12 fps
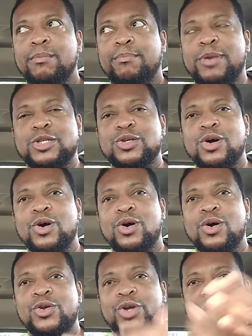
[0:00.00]
But
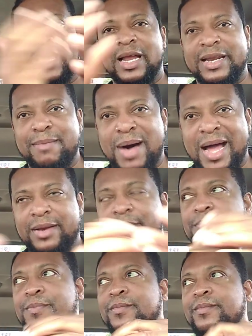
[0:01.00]
Uno killed the man,
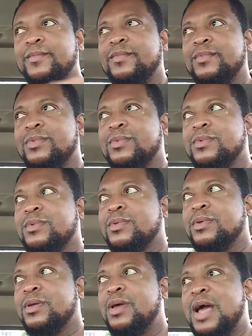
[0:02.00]

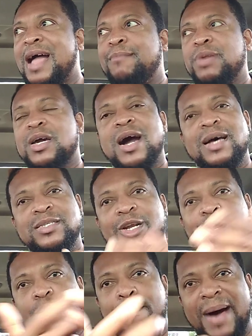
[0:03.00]
and because it
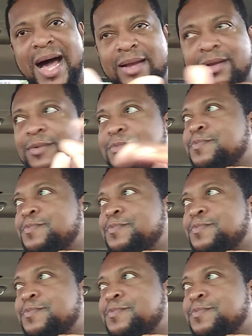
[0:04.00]
looked bad,